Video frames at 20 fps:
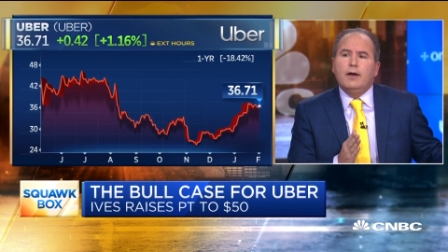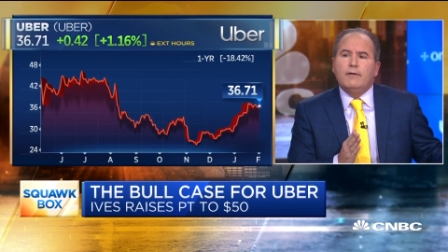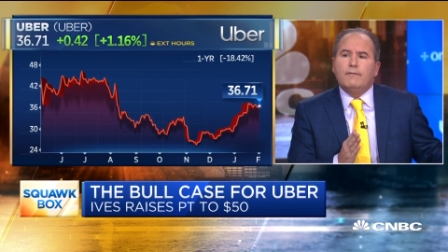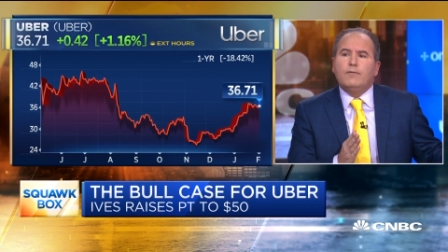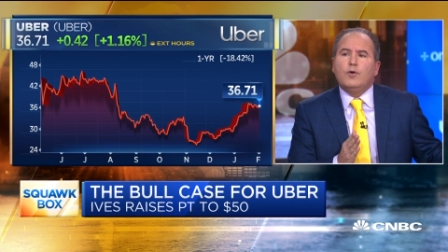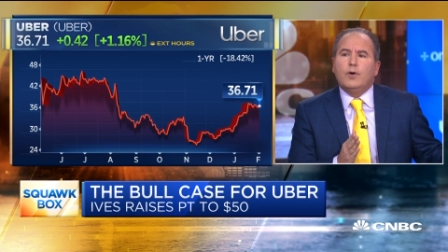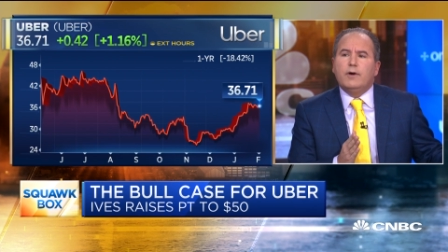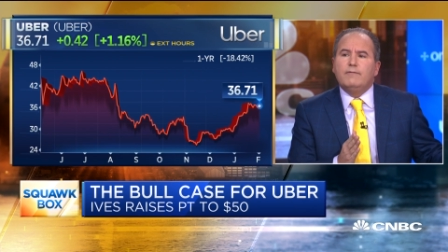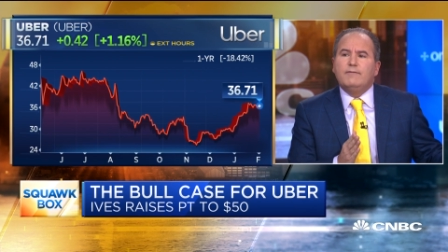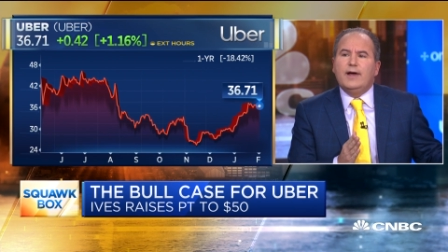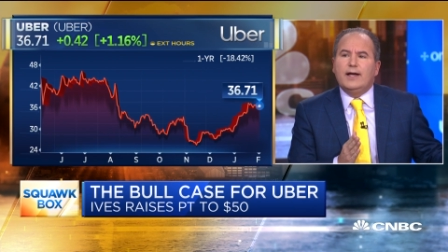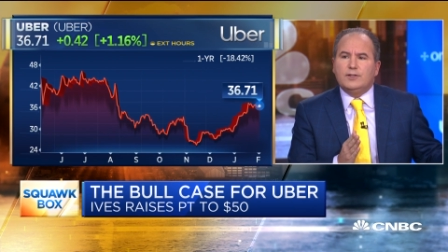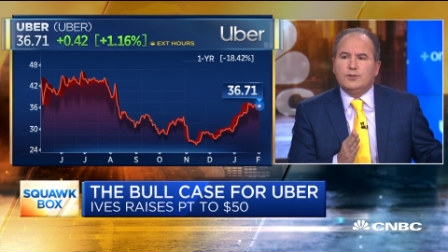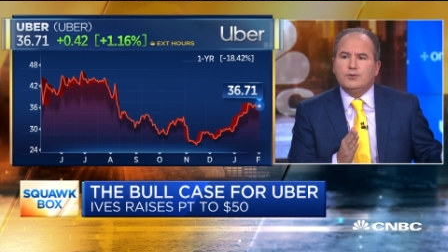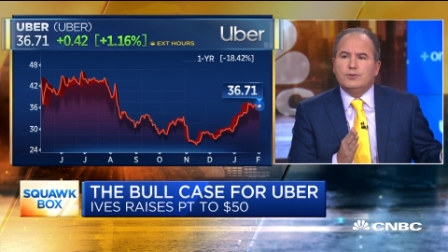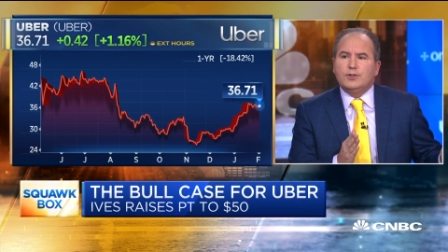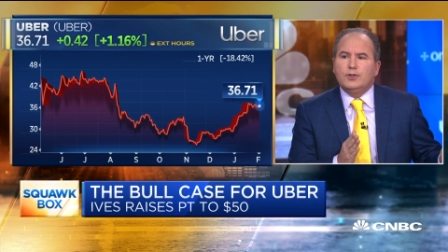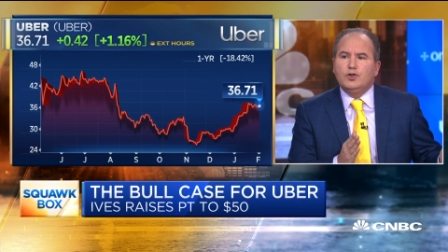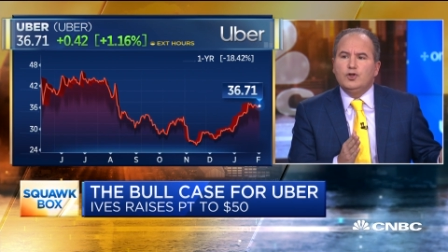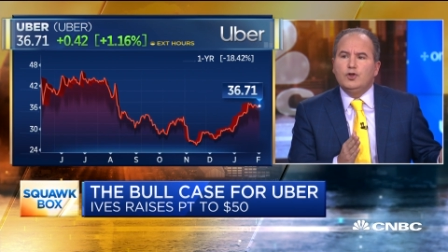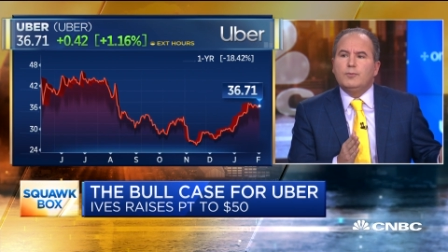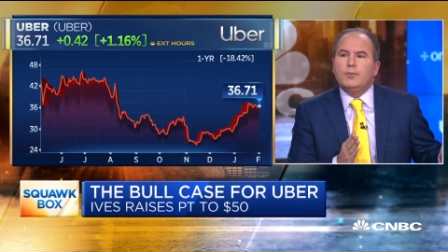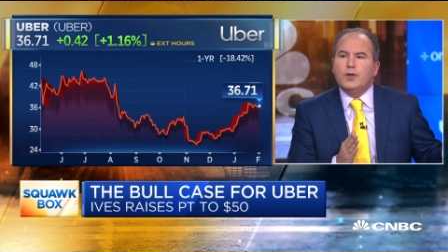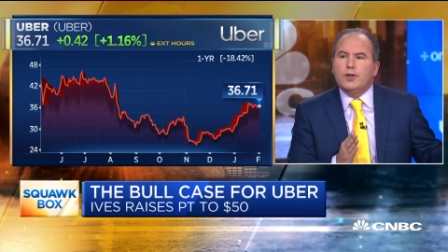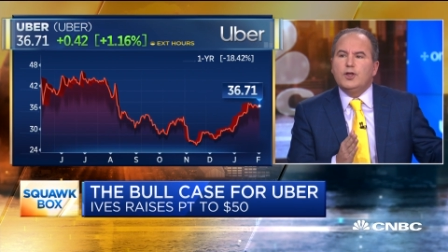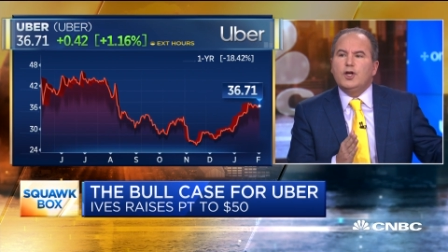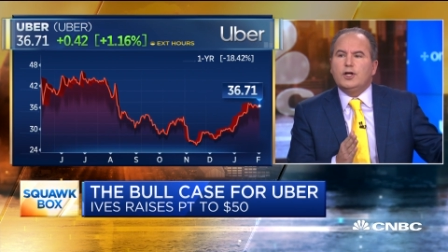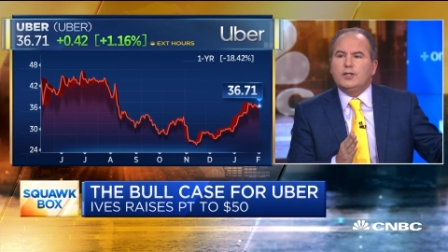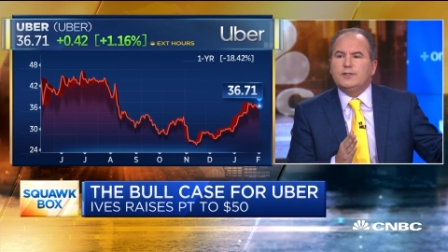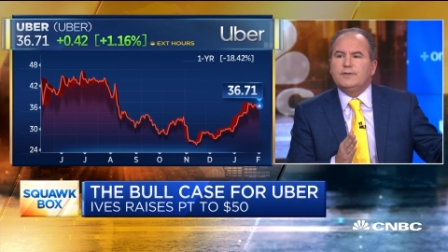for investors in Uber
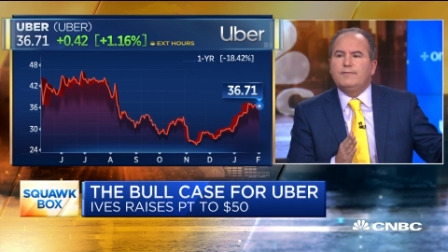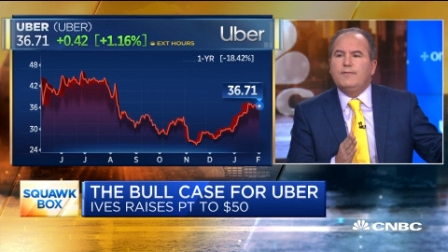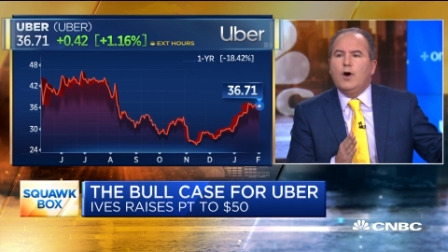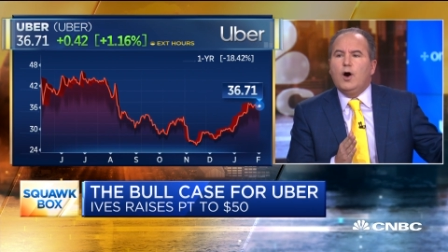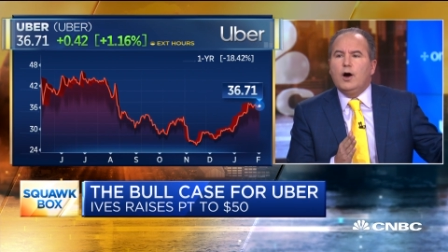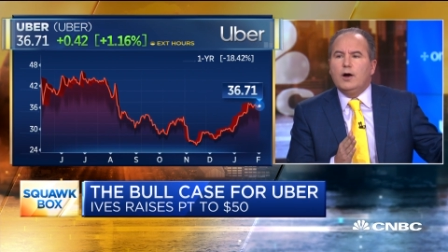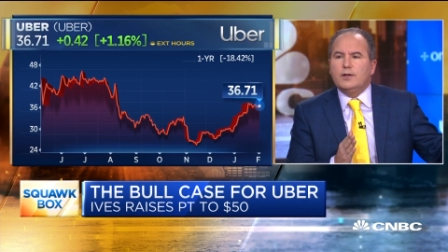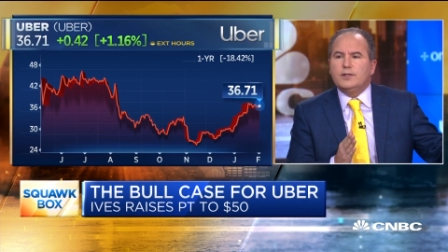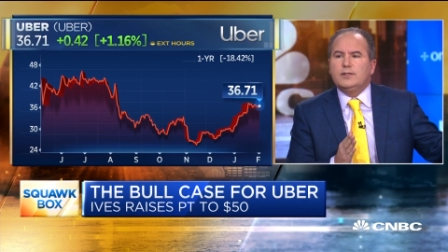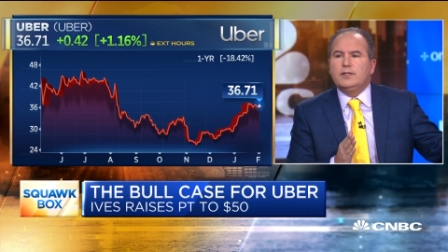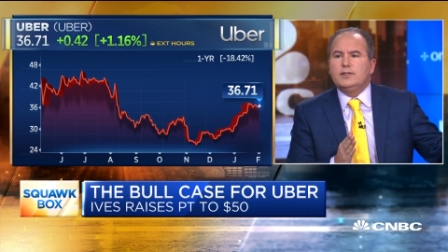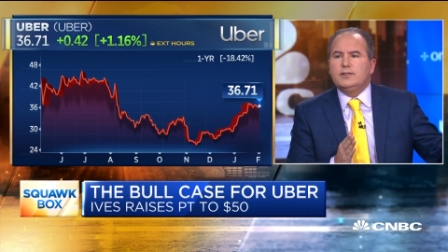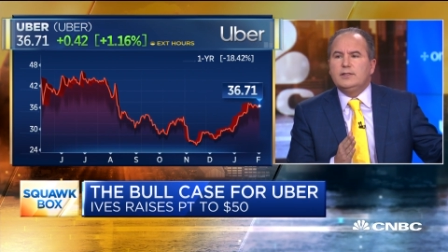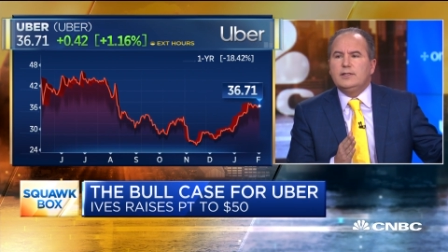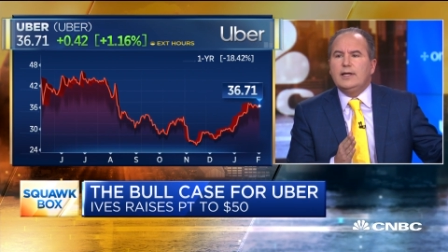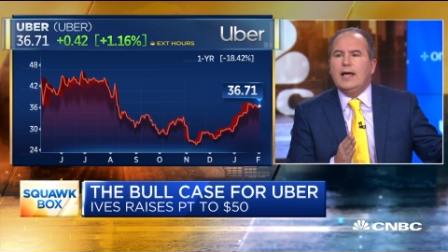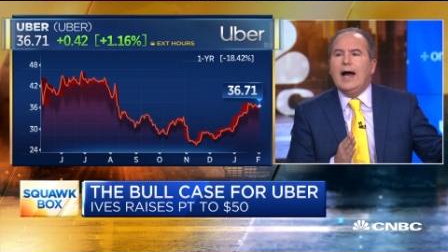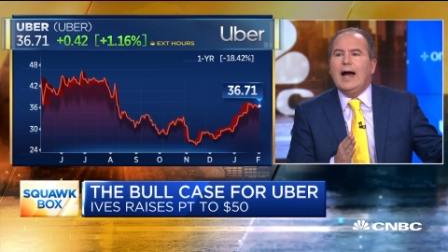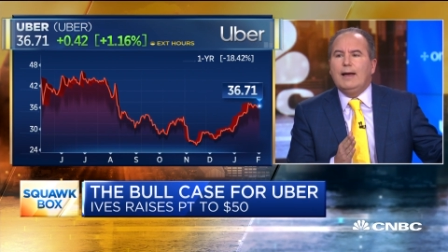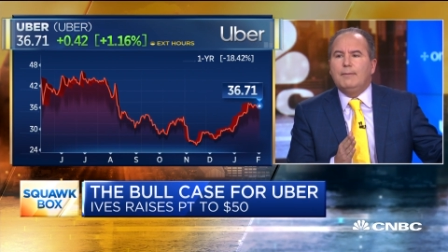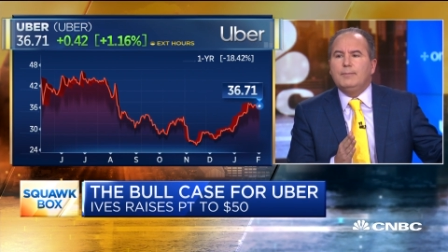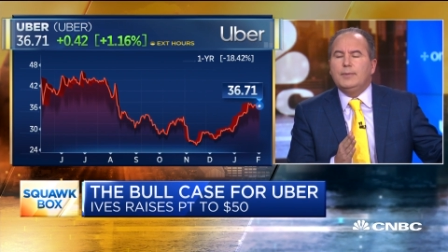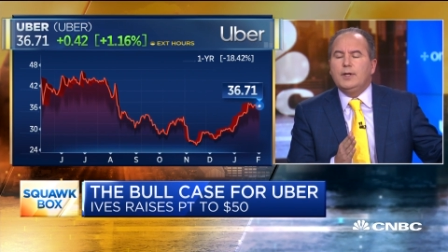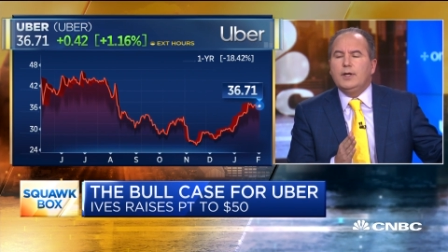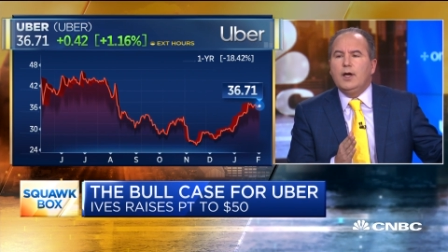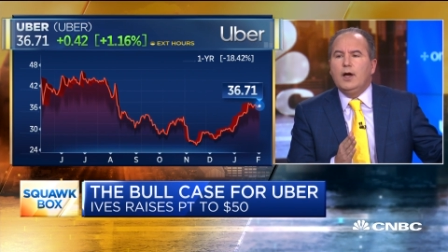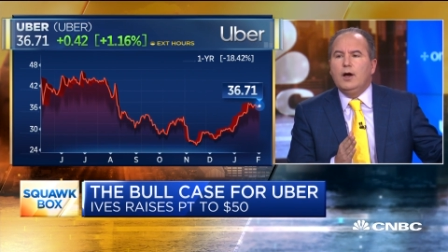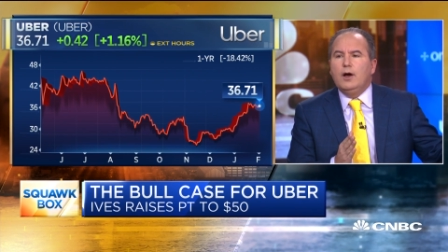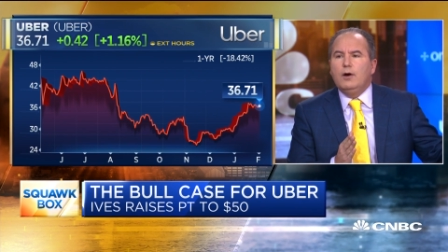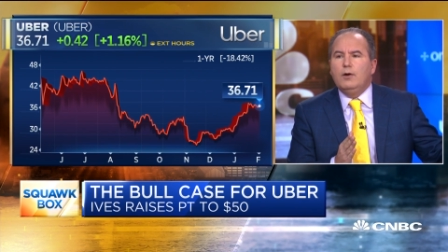thus far since the
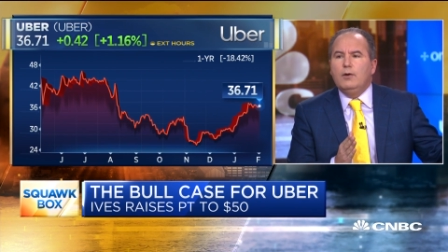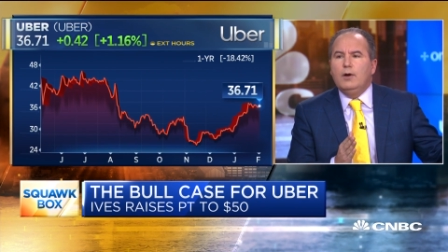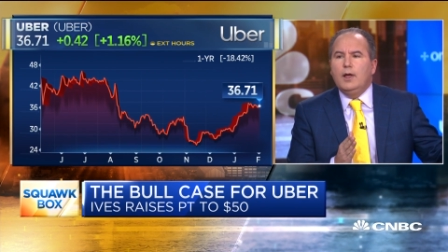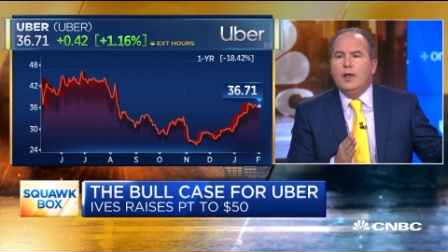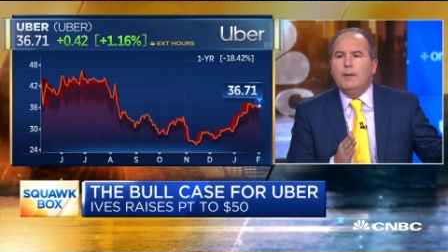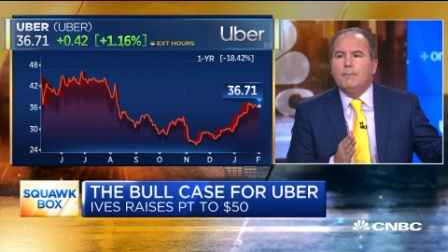IPO.